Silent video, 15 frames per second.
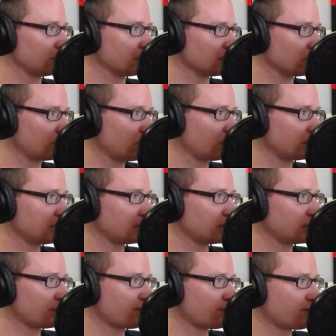It's not
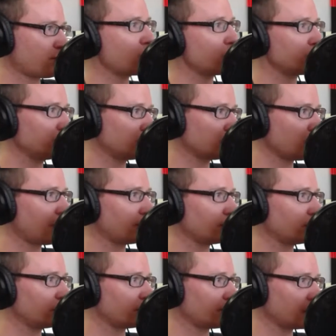designed to force you to go out and
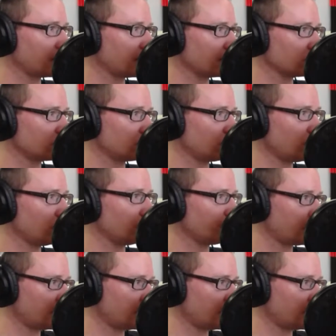do something against your will.